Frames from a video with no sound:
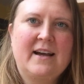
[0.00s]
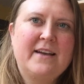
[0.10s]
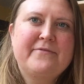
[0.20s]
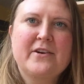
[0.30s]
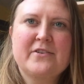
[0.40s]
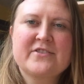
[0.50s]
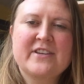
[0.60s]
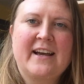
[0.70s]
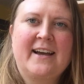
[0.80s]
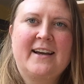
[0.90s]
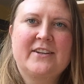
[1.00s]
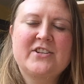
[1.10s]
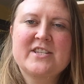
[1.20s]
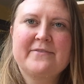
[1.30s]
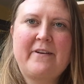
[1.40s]
Hi folks,
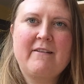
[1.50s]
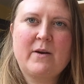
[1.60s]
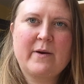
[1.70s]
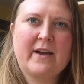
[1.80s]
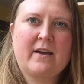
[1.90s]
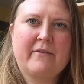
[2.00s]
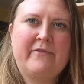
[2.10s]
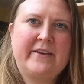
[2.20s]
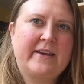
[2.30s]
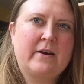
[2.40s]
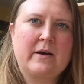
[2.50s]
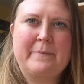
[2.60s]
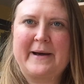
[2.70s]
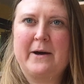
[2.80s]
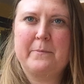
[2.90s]
just a very quick video
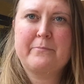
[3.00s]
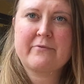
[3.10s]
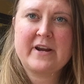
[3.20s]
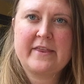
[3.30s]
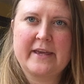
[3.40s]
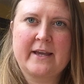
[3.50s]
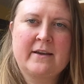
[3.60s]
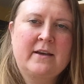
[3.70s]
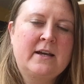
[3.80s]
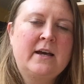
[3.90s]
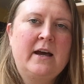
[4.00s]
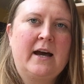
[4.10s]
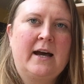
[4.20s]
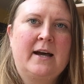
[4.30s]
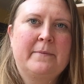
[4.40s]
about breathing
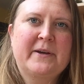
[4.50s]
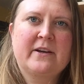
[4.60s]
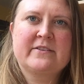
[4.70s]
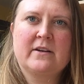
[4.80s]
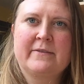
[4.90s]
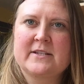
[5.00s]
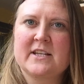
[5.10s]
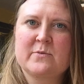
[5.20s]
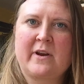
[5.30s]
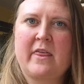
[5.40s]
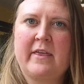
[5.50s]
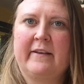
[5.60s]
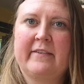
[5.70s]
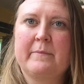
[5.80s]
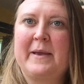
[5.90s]
because obviously it's one of the
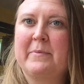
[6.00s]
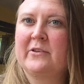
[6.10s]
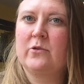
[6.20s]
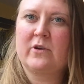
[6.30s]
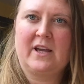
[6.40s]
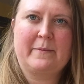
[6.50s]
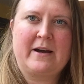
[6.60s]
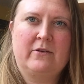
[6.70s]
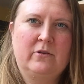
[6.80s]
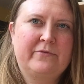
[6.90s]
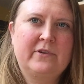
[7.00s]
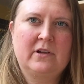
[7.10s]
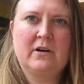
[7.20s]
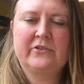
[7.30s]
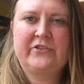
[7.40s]
things that people are talking about an awful
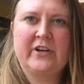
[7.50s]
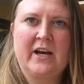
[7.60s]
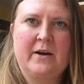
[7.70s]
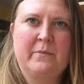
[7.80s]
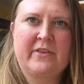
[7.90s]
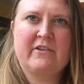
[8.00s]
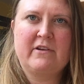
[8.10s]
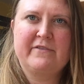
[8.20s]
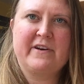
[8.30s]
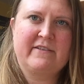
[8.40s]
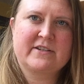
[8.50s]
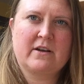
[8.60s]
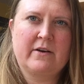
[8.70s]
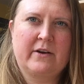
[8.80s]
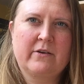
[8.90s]
lot with coronavirus
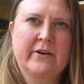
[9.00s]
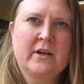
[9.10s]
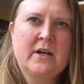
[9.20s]
going on.